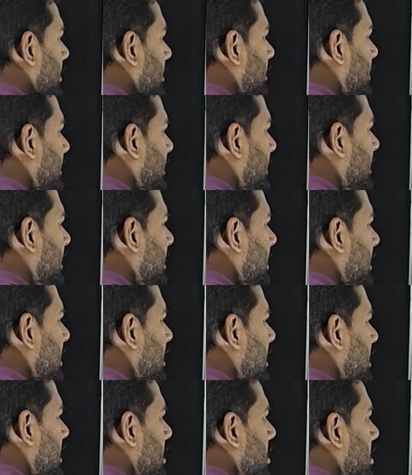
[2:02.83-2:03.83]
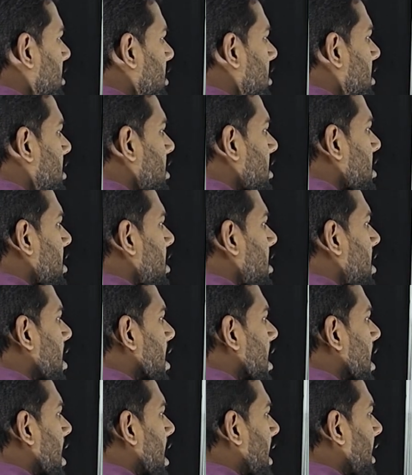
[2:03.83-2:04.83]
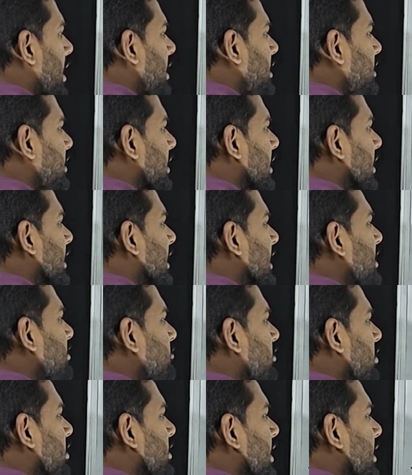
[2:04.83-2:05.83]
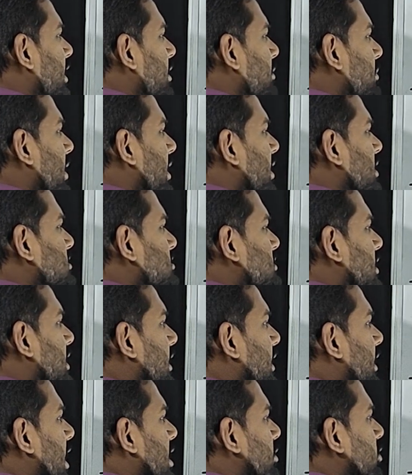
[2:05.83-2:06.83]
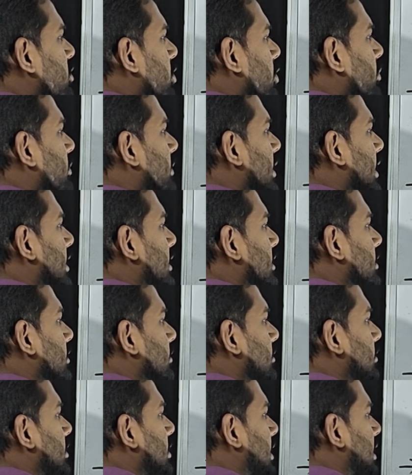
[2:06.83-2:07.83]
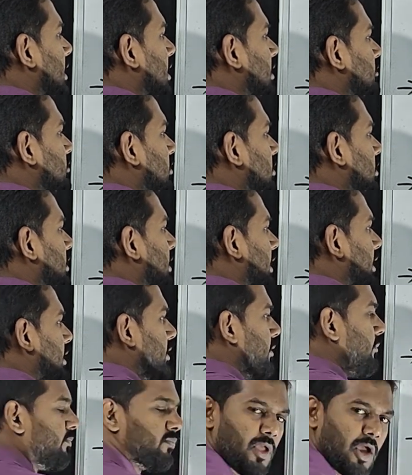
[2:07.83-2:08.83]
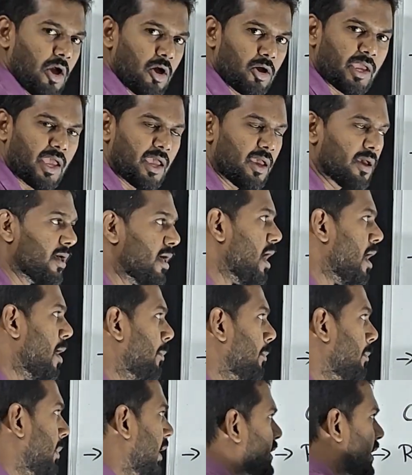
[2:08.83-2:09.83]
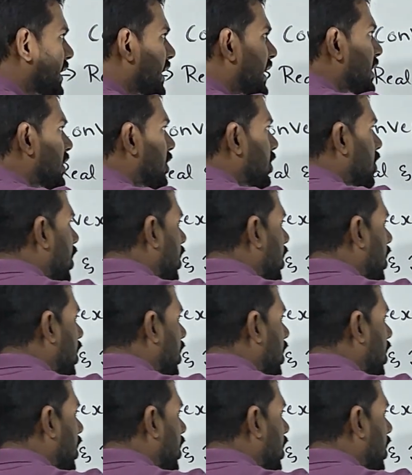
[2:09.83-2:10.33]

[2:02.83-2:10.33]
real and inverted image can be obtained. Inverted, okay, but in